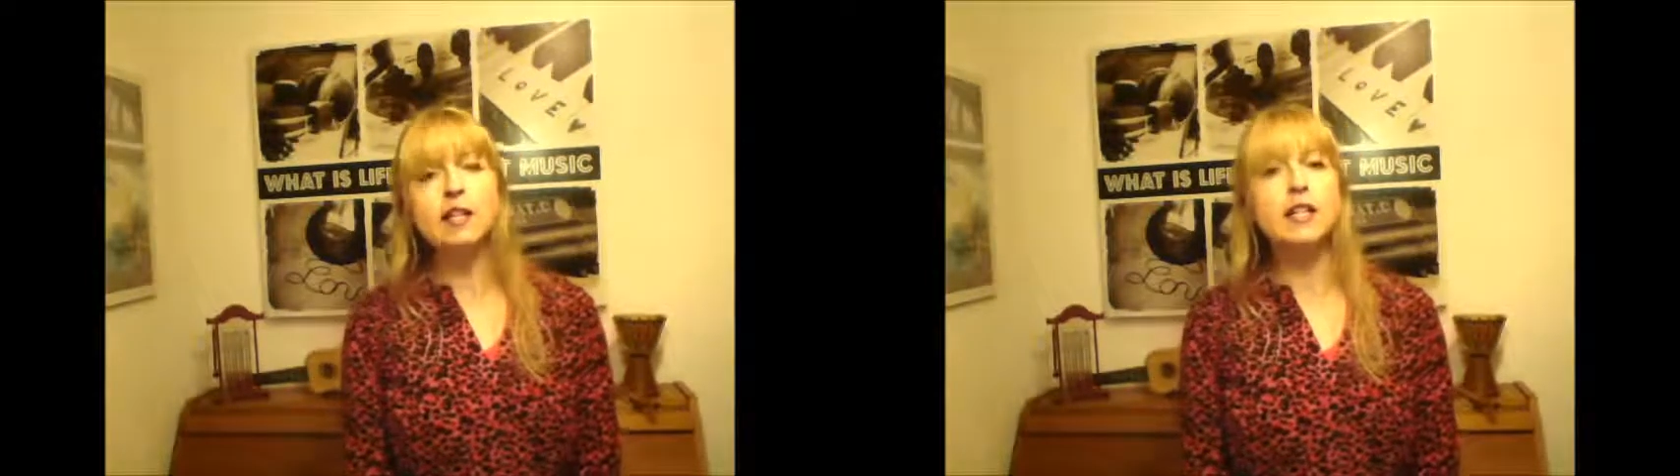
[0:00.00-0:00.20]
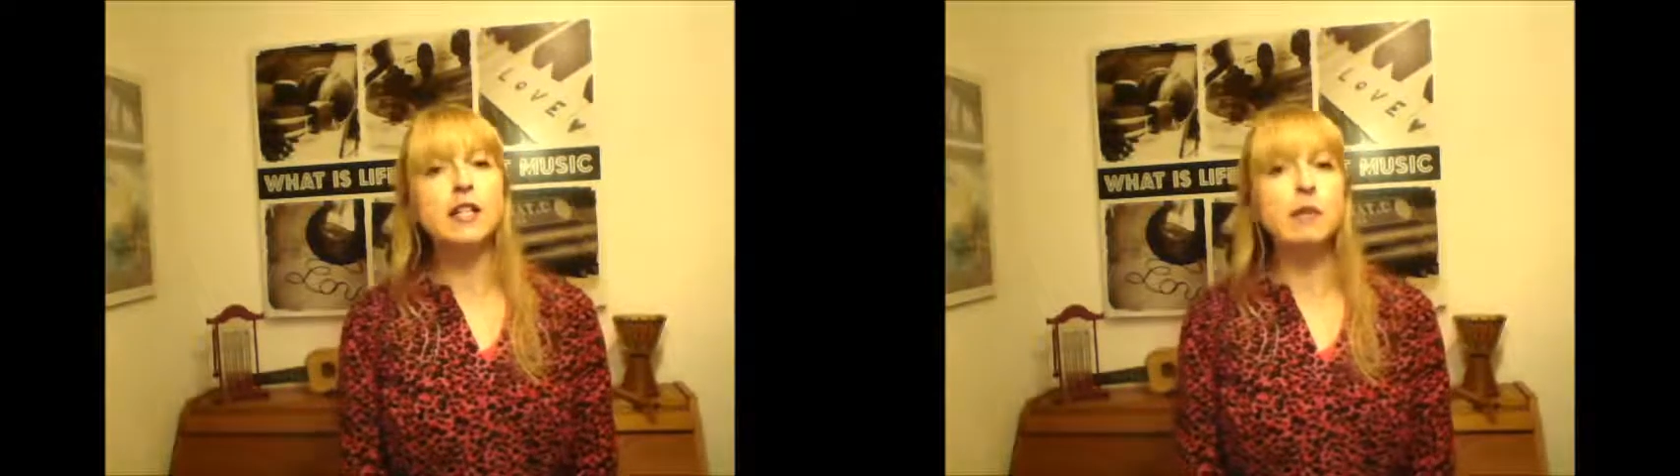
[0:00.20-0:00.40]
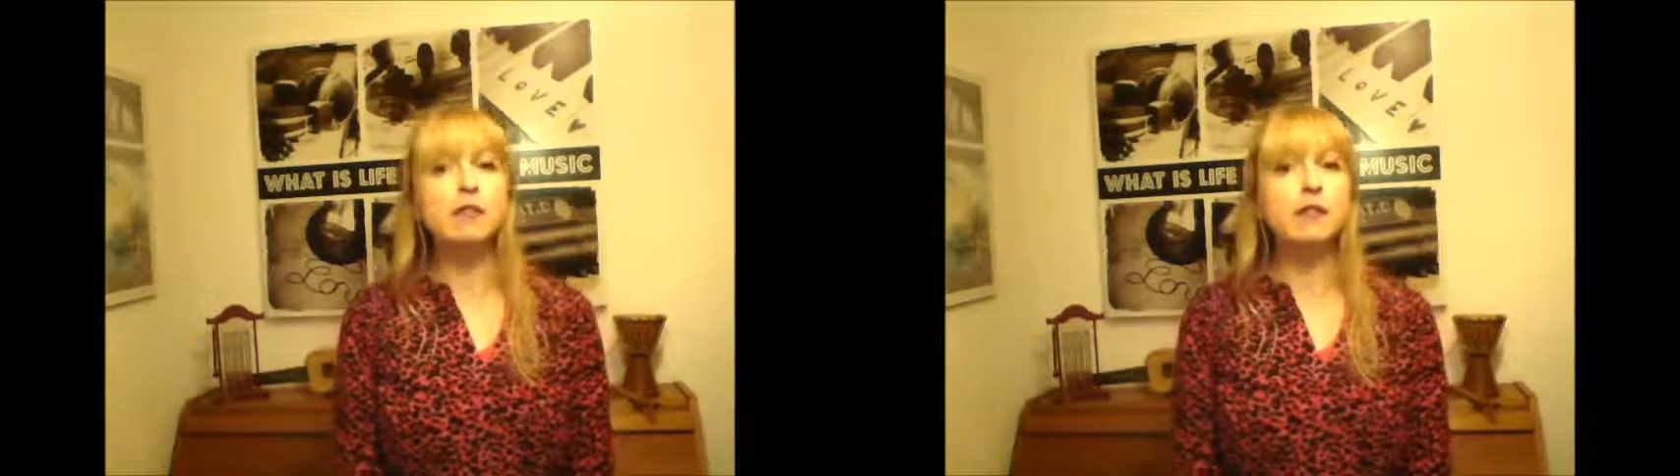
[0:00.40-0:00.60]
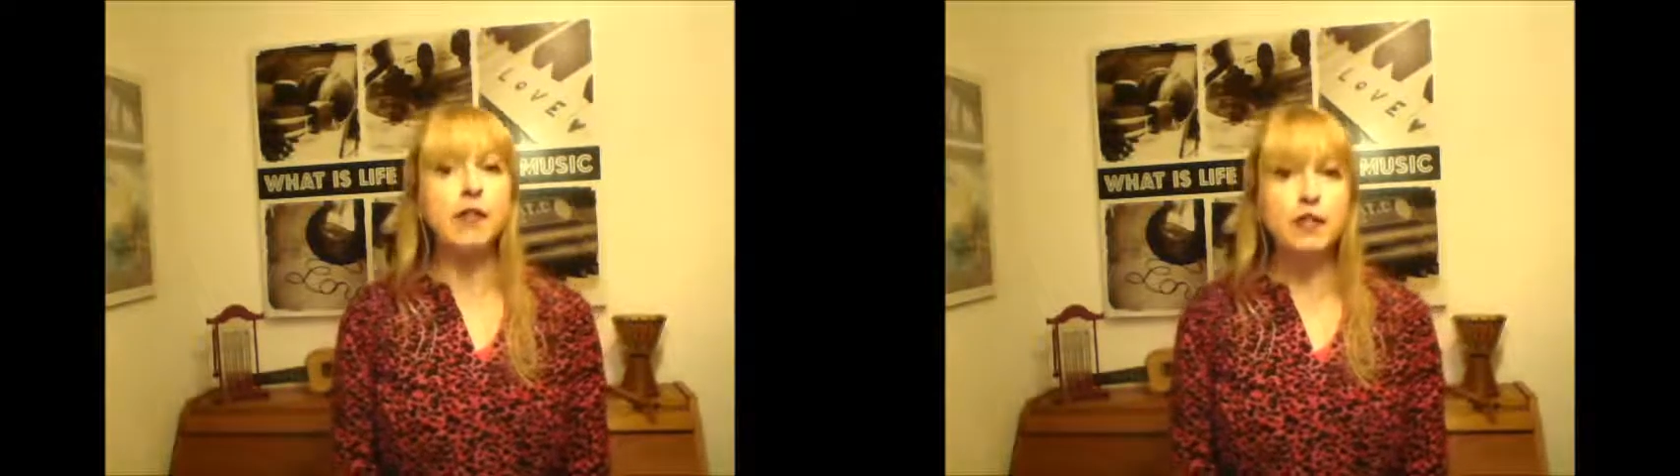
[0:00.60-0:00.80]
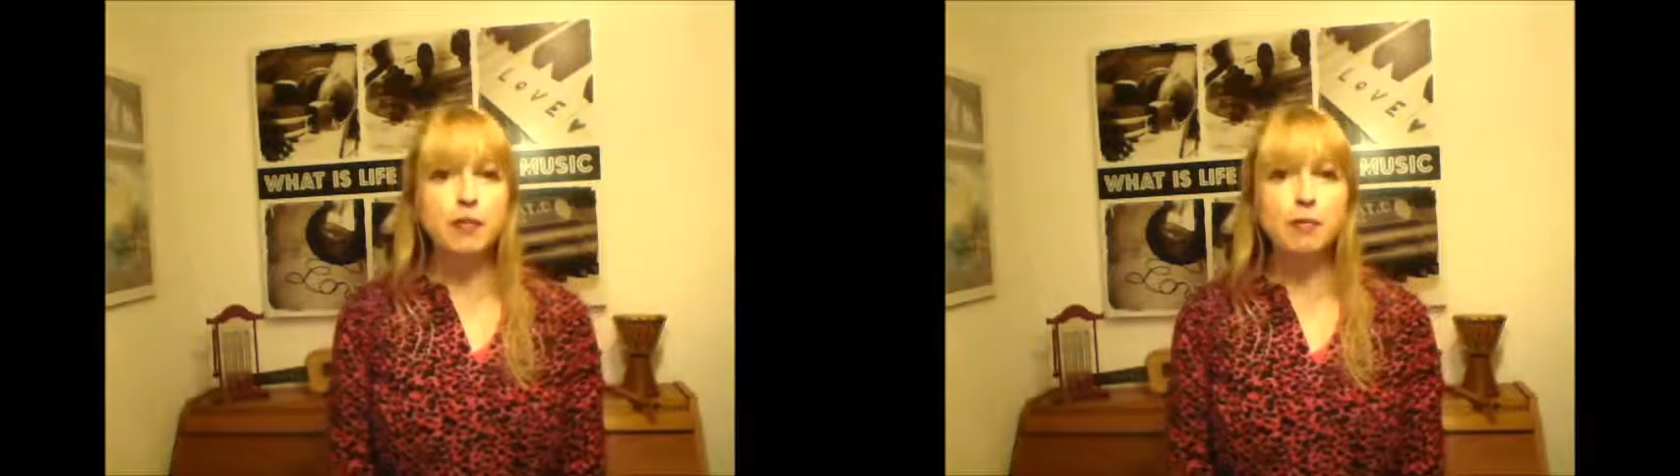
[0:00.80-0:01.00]
in a number of
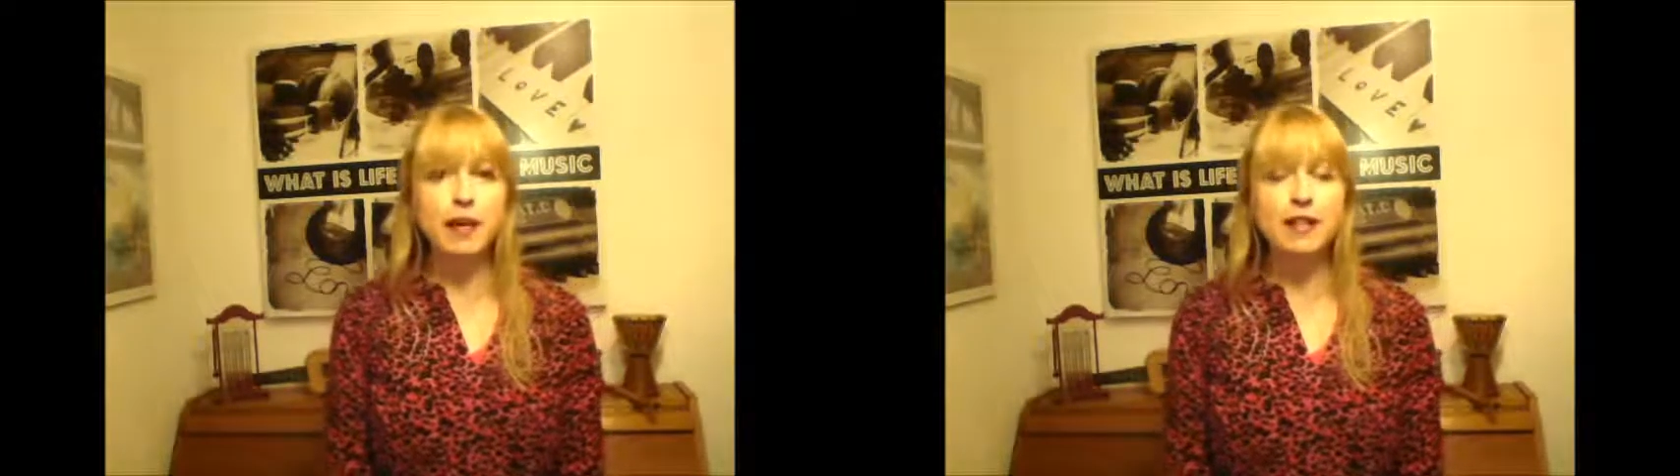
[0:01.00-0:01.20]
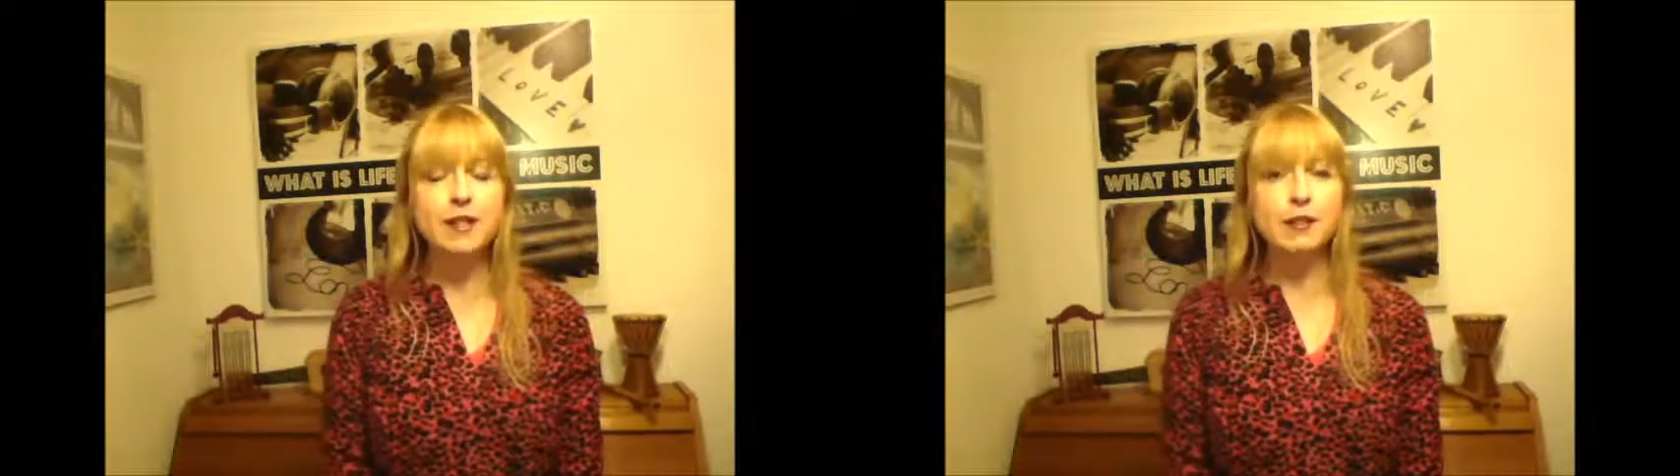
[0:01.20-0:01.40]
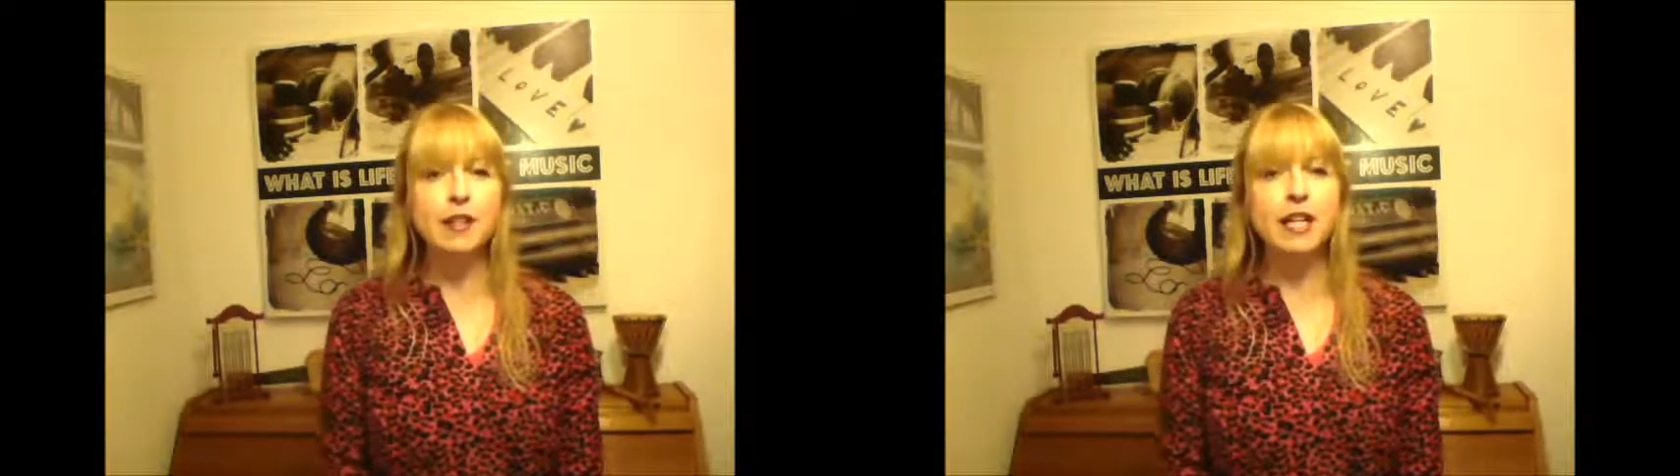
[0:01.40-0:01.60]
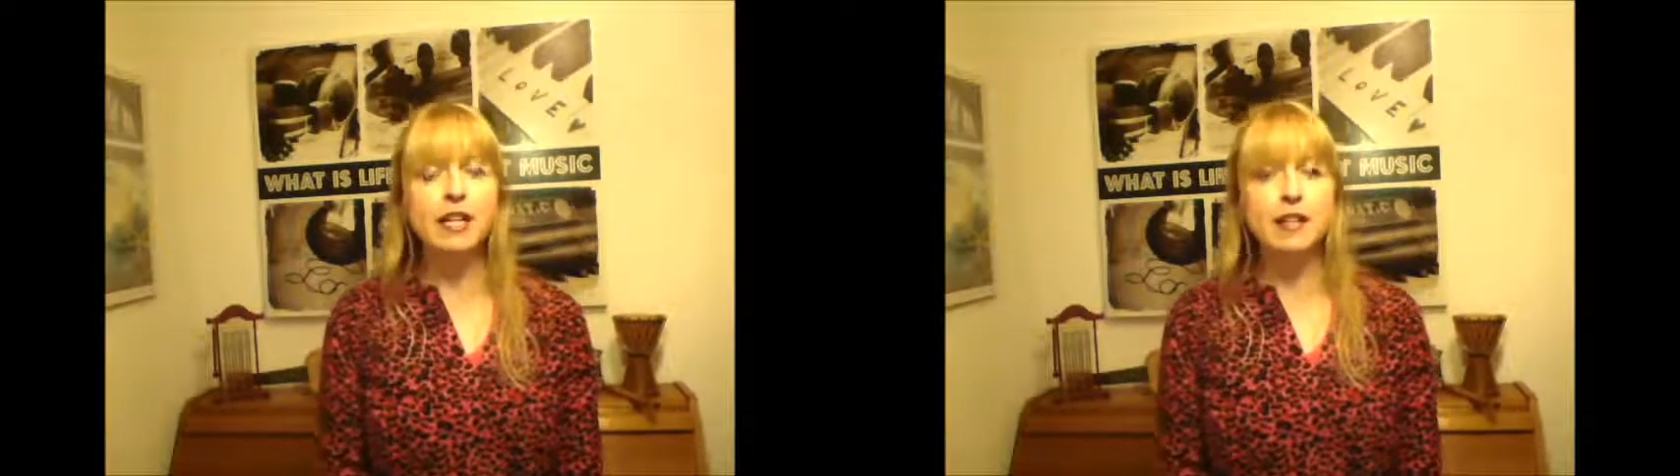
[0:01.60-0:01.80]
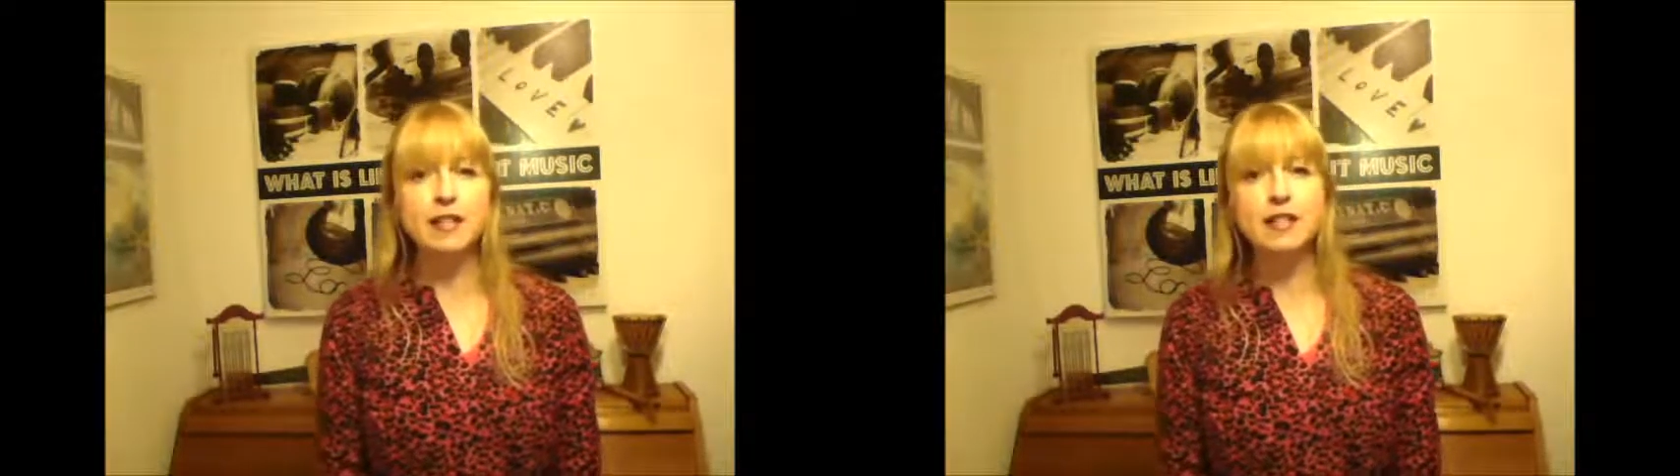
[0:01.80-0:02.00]
function bands over the
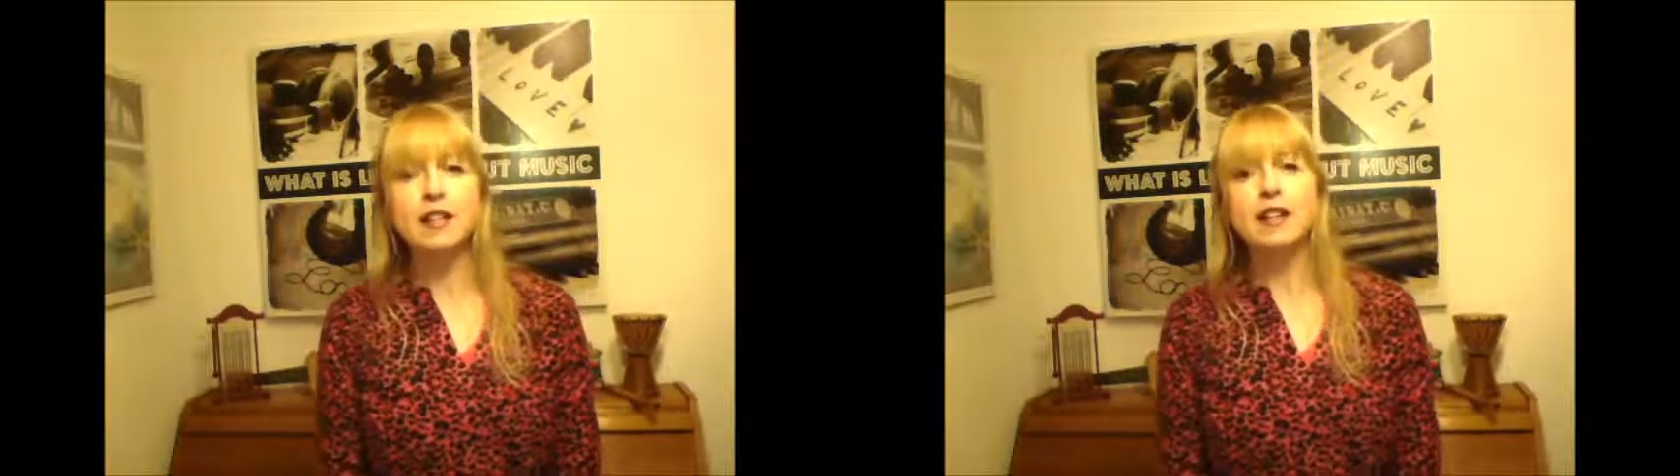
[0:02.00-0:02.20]
years